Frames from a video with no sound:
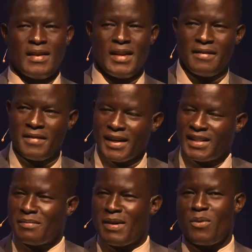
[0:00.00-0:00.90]

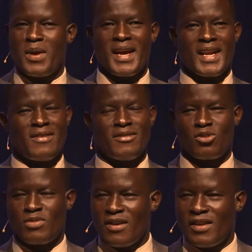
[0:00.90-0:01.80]
navigating my way around,
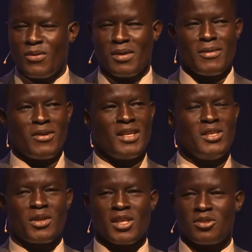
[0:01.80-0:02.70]
struggling with my own
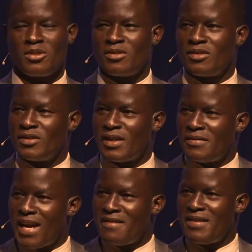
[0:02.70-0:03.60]
education,
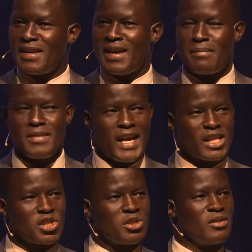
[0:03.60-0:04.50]
surviving
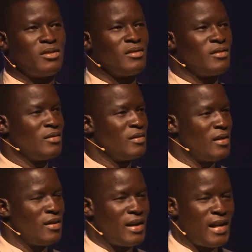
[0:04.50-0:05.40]
abduction,
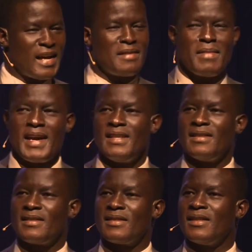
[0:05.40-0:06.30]

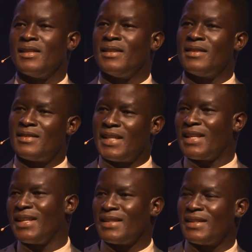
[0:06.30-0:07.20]
landmines,
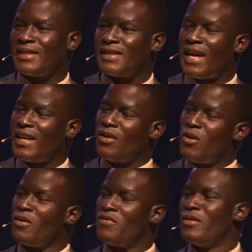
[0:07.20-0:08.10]
sicknesses, and
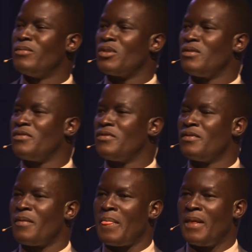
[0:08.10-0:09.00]
all forms of
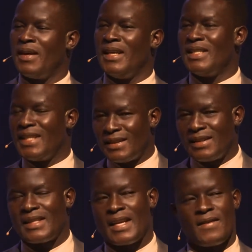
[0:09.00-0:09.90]

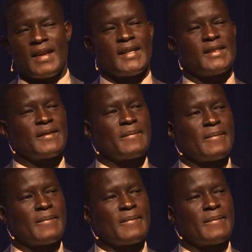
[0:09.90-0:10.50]
injustice around us,